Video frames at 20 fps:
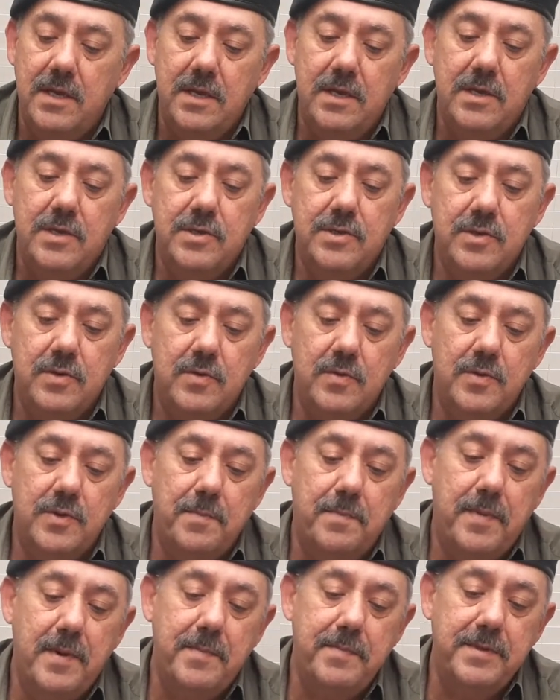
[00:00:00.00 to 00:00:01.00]
So the
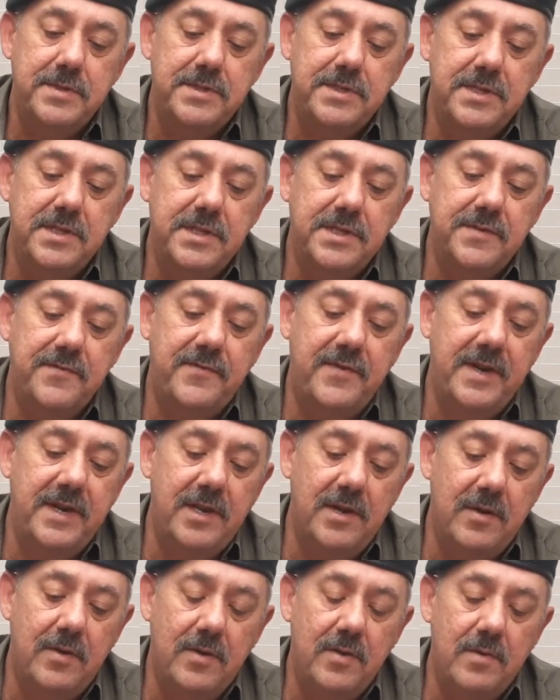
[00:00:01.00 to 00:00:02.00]
purpose of this
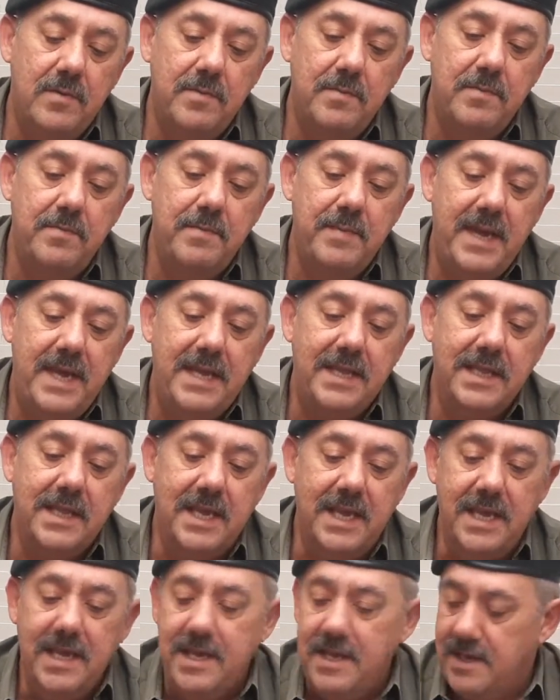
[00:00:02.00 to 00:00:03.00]
video,
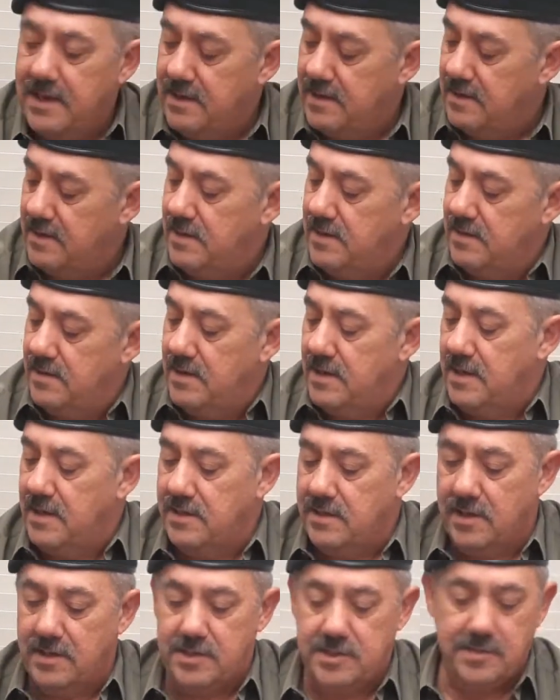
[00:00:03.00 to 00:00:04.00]
mainly,
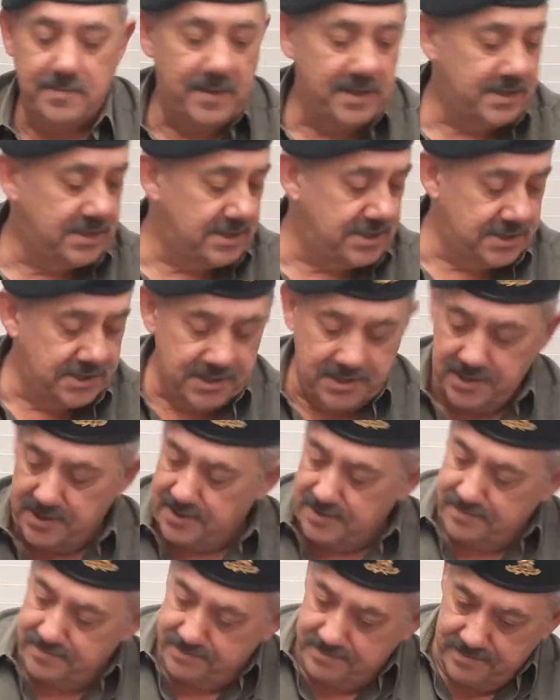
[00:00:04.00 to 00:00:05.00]
not so much
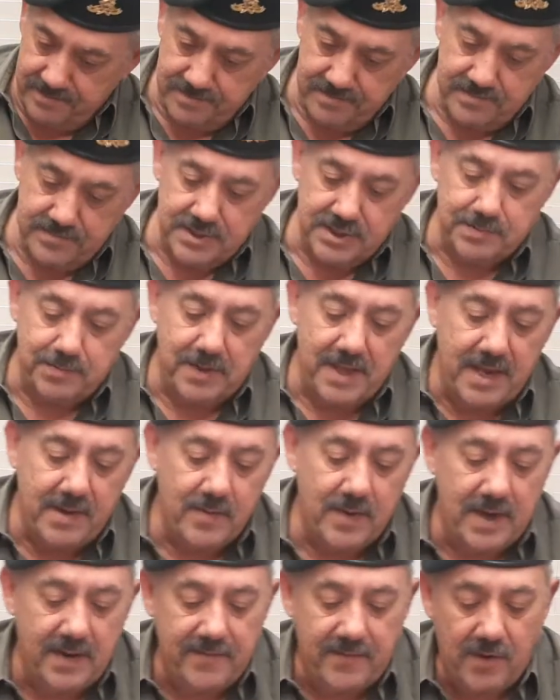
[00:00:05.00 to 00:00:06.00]
displaying
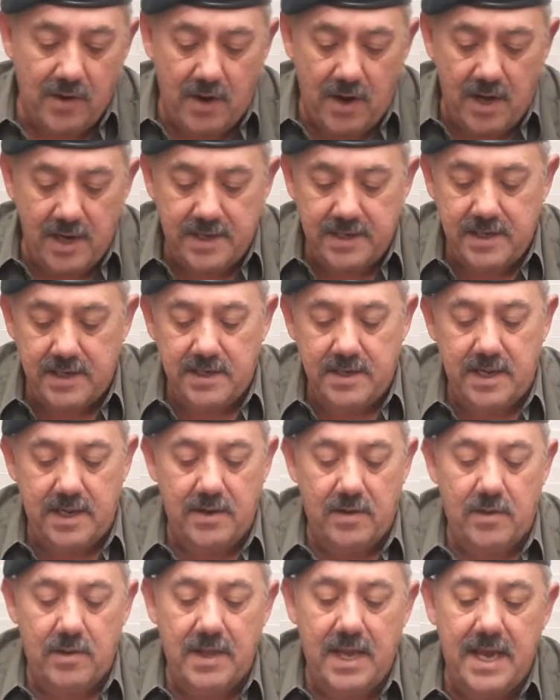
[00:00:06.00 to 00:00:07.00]
what I've got and
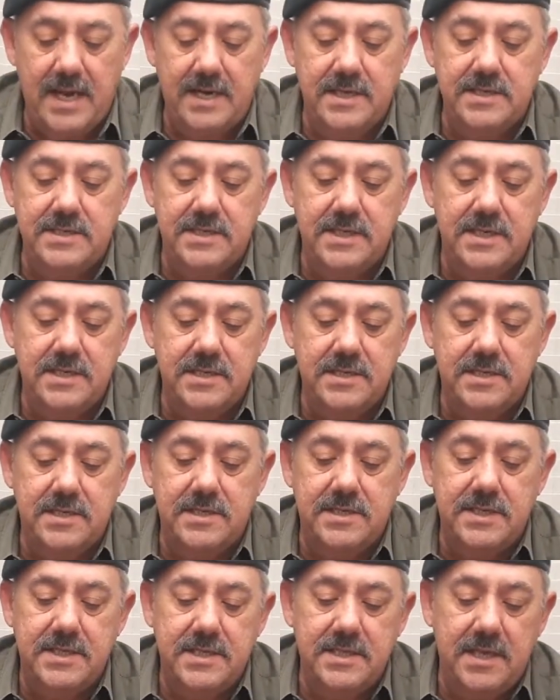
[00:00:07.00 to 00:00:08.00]
all that, is
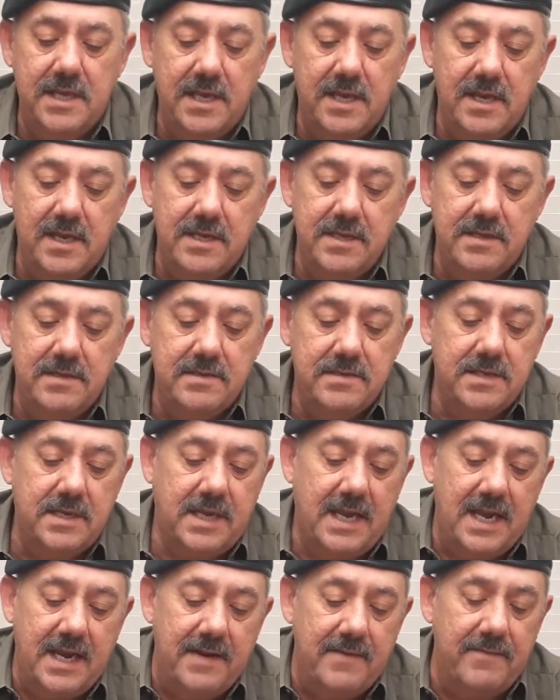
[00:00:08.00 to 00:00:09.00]
to
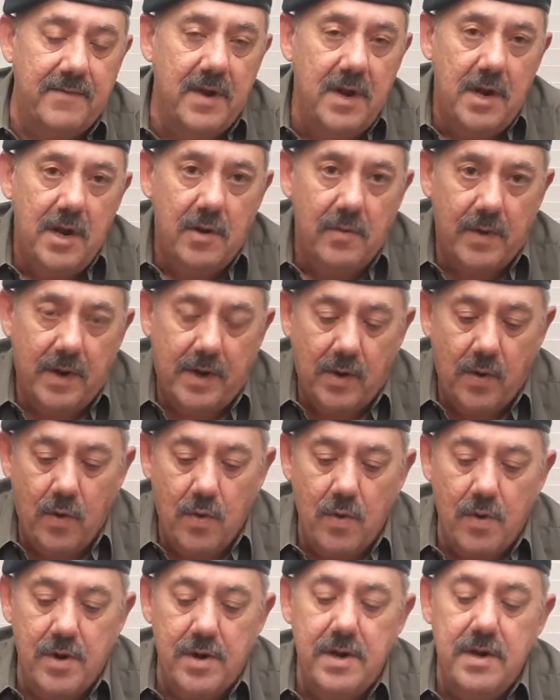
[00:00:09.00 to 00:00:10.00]
kind of
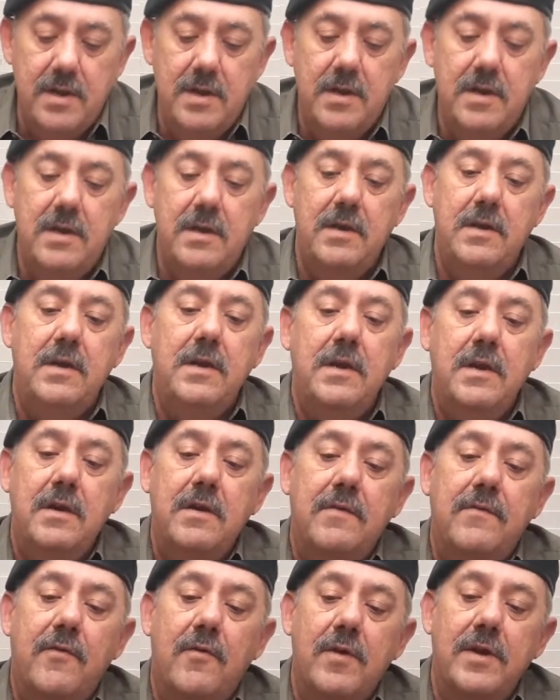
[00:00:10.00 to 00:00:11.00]
record
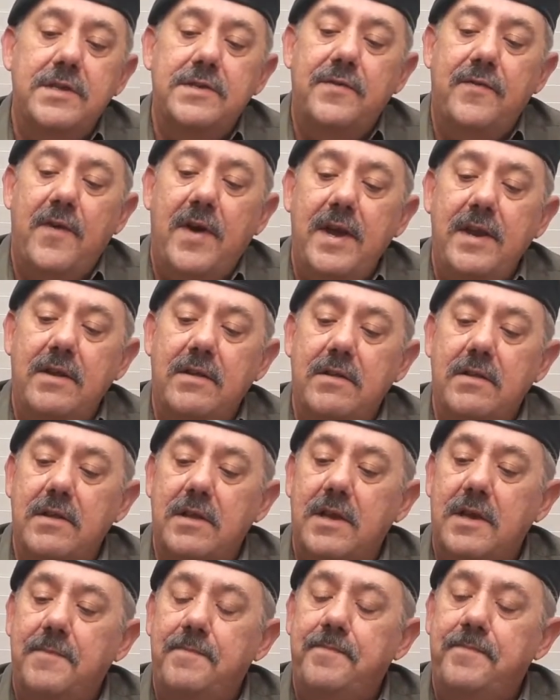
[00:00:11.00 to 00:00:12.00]
for its
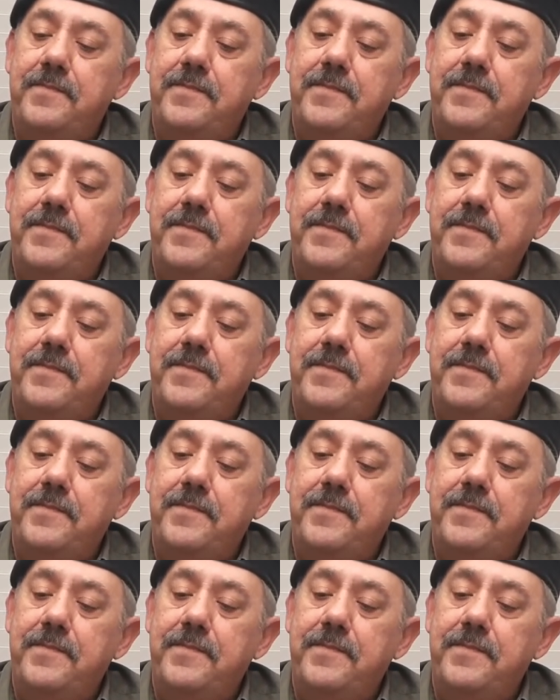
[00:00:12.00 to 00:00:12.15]
final